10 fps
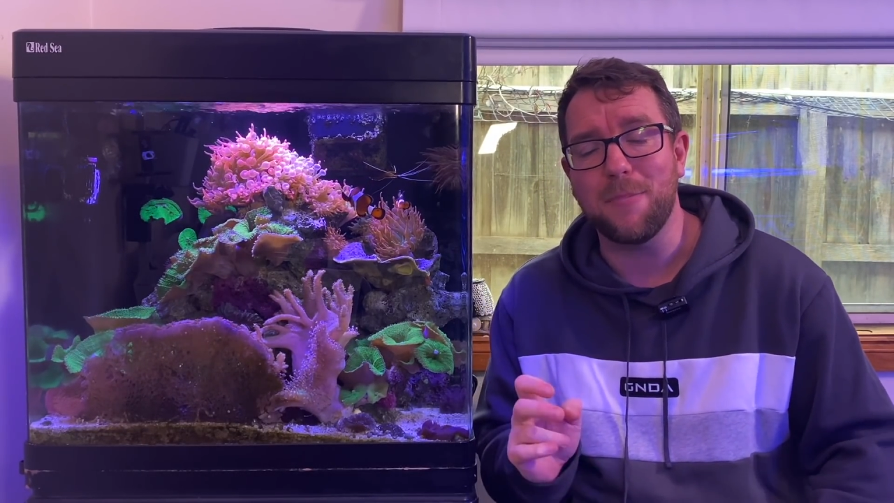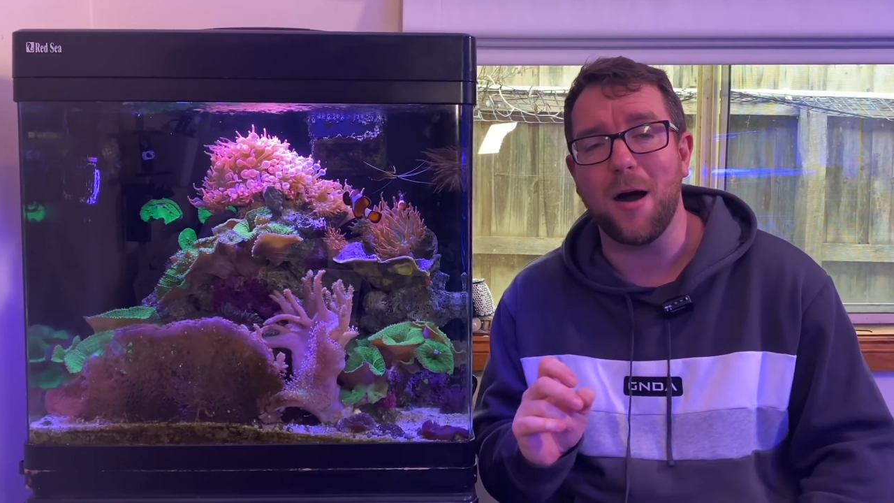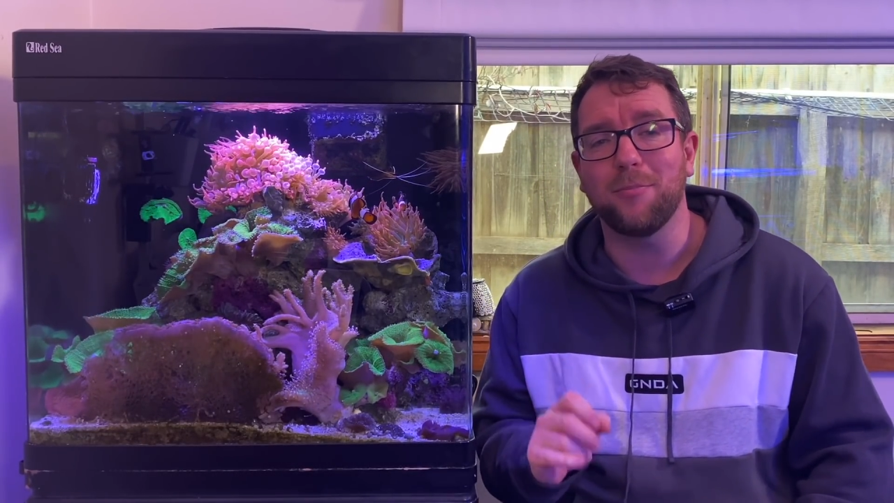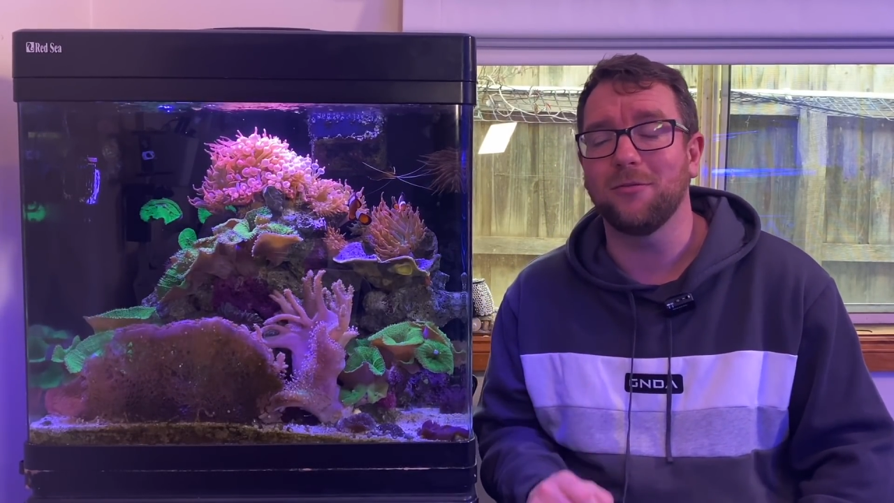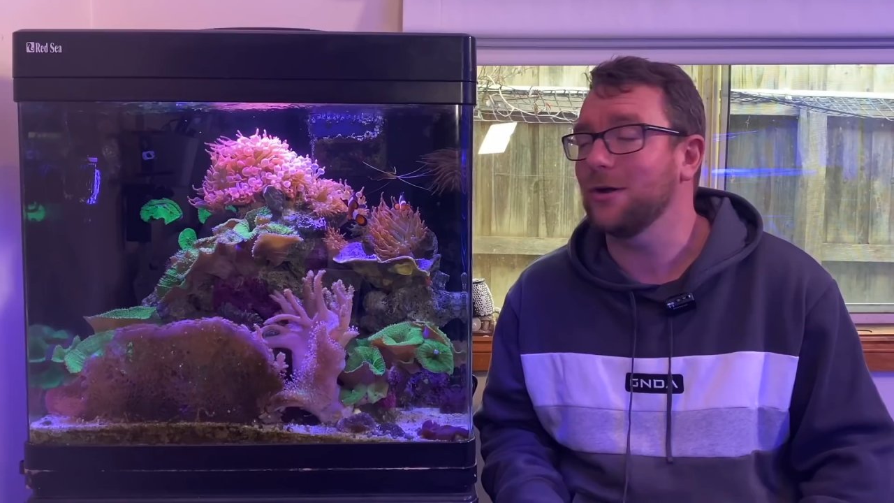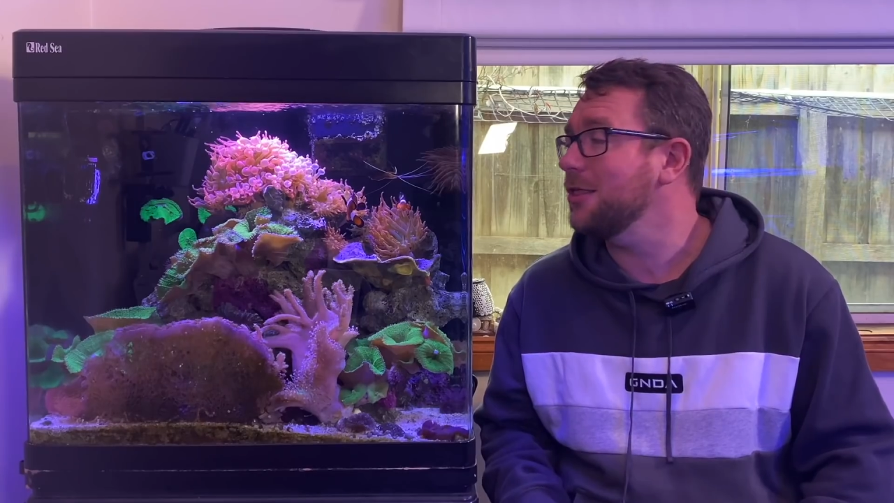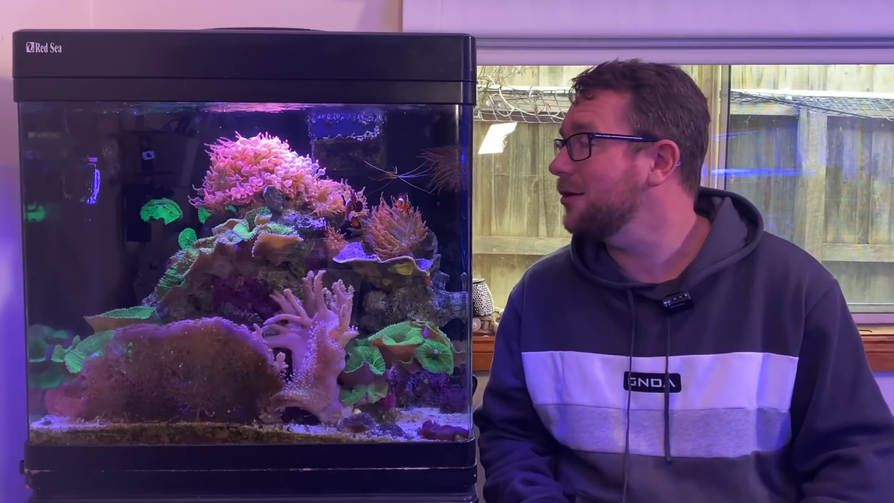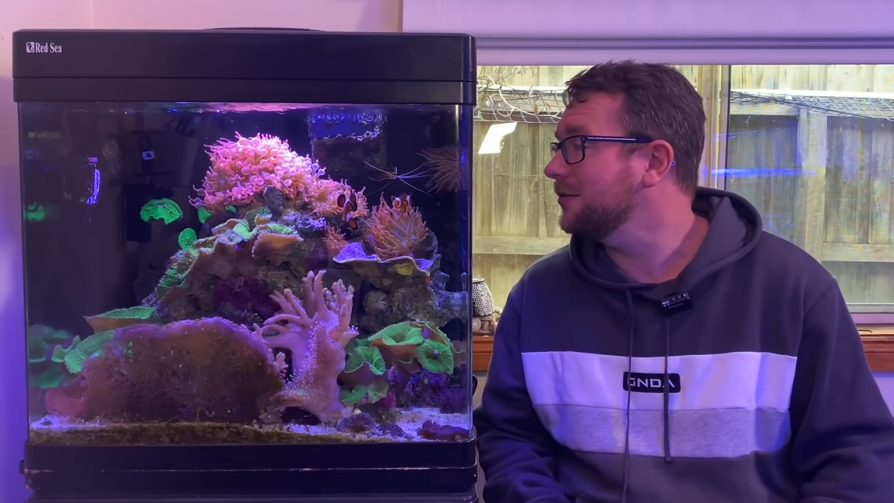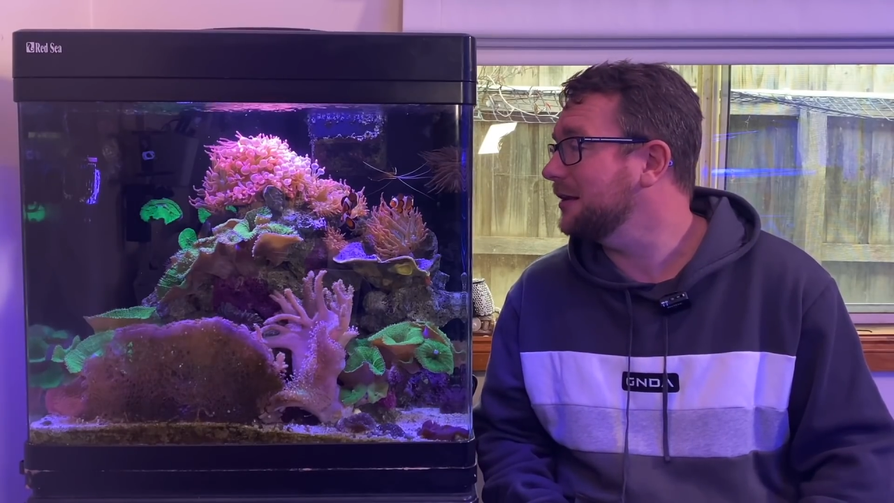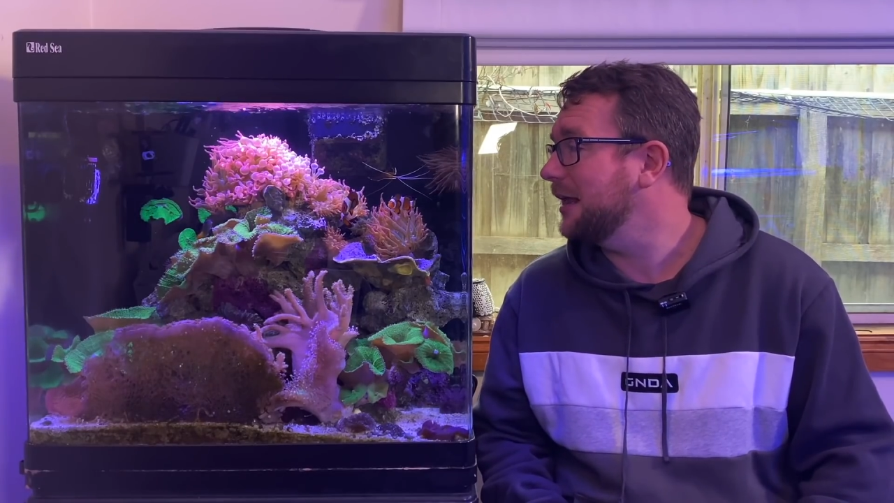pup of one of
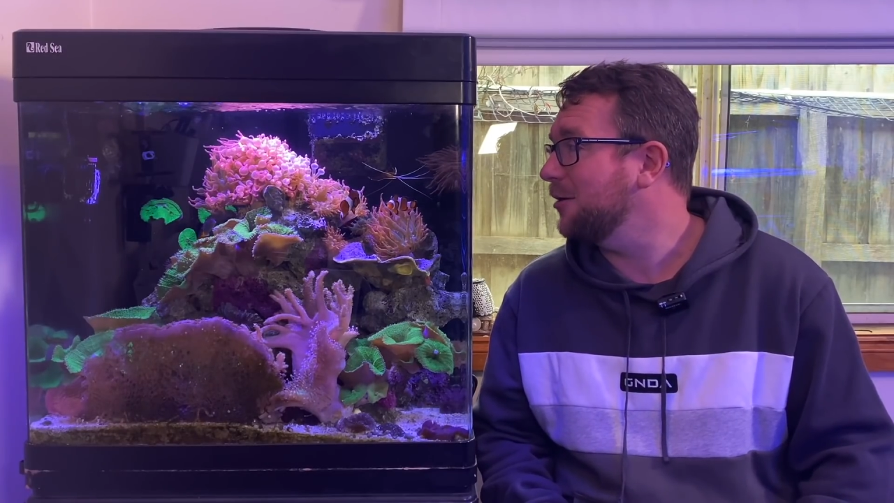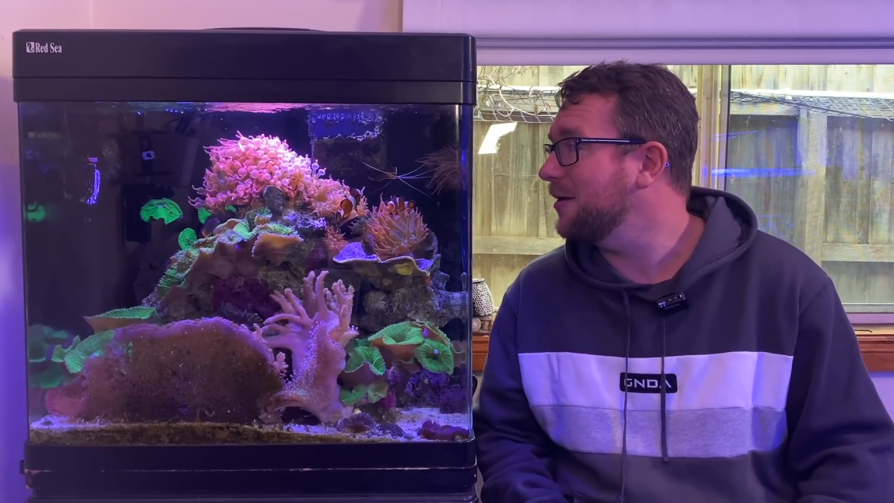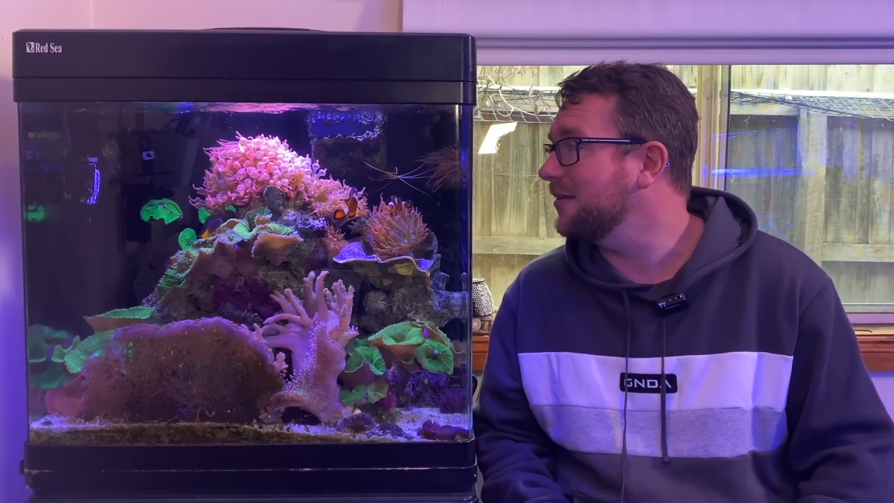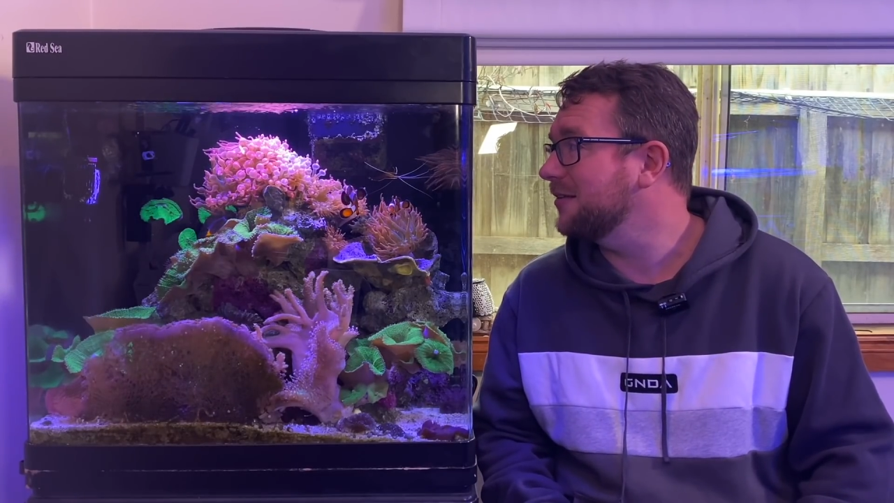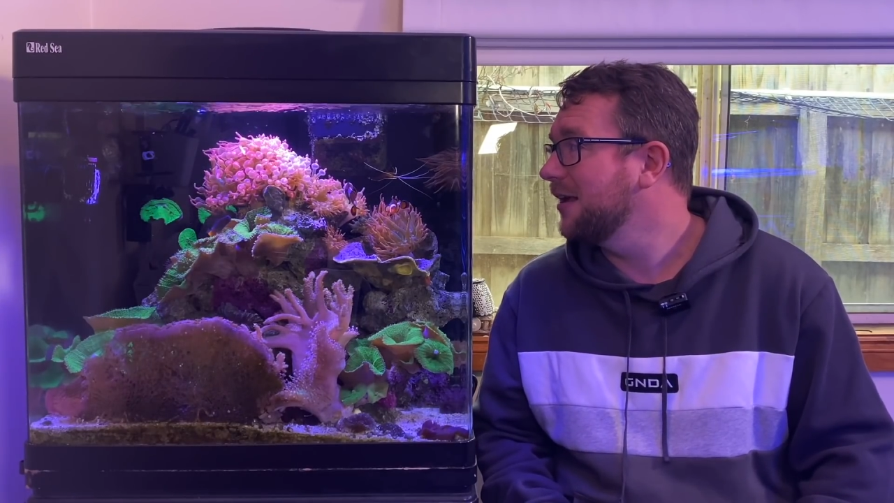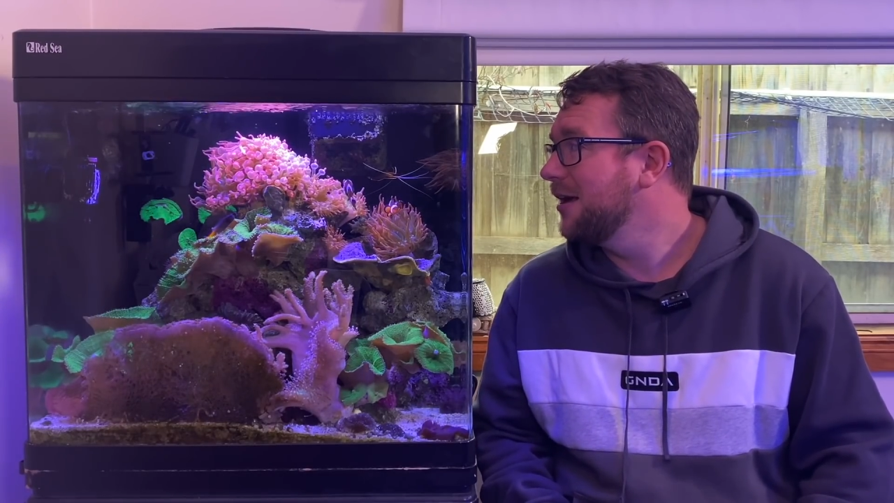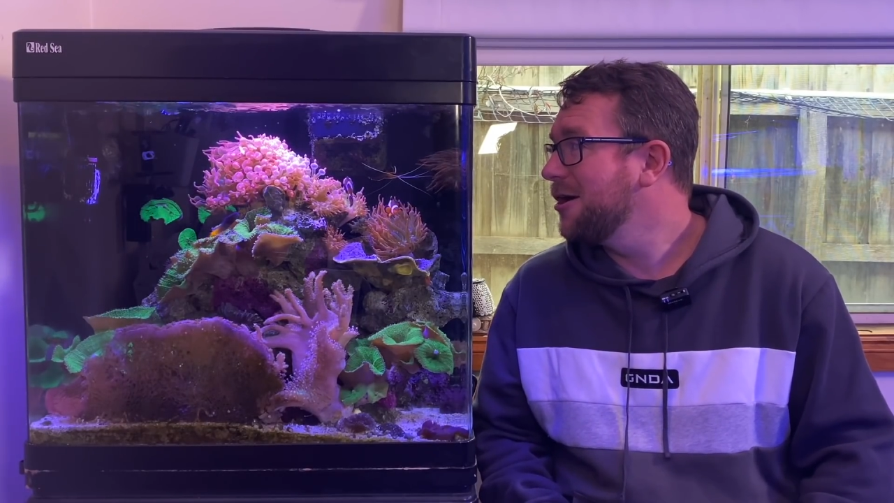those anemones,